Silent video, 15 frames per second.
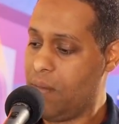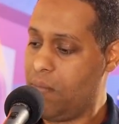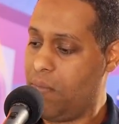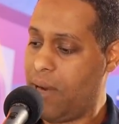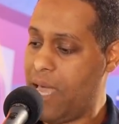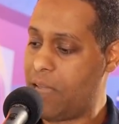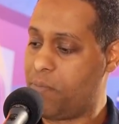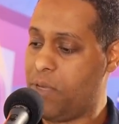
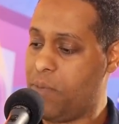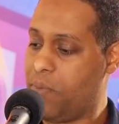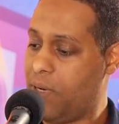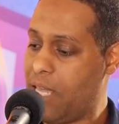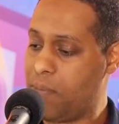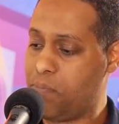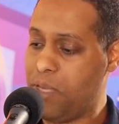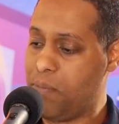Black people
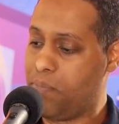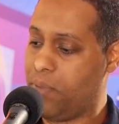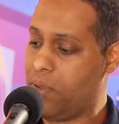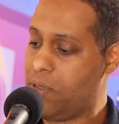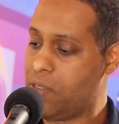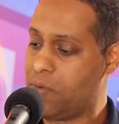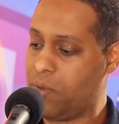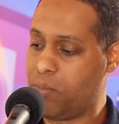like pit
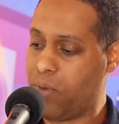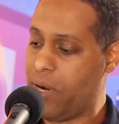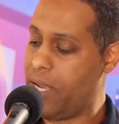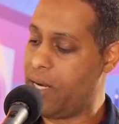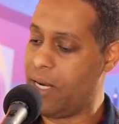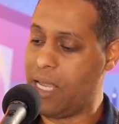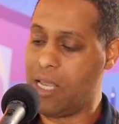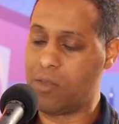bulls with
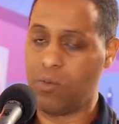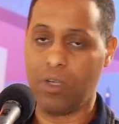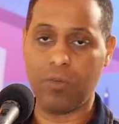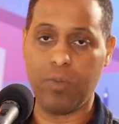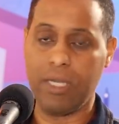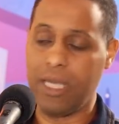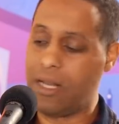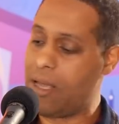brand names.
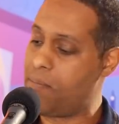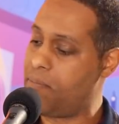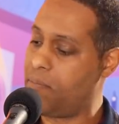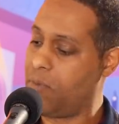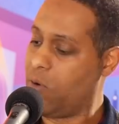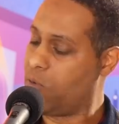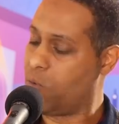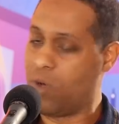Once we get
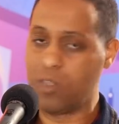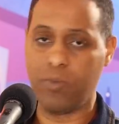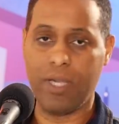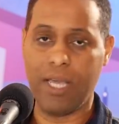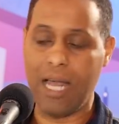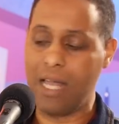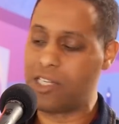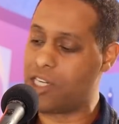
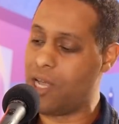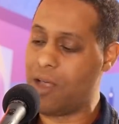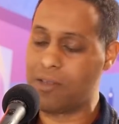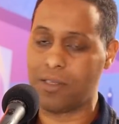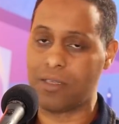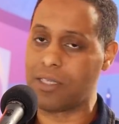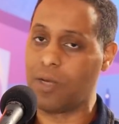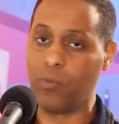our jaws
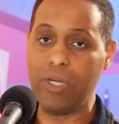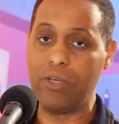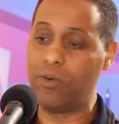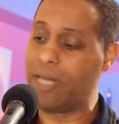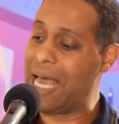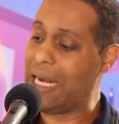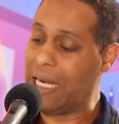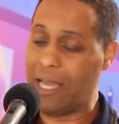on something, we do
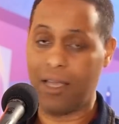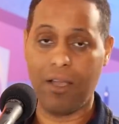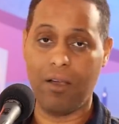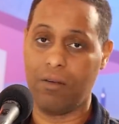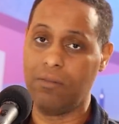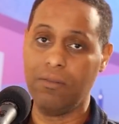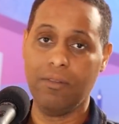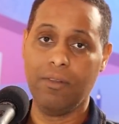not let go.
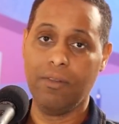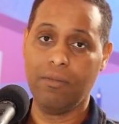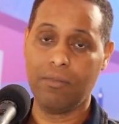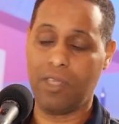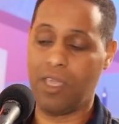It's on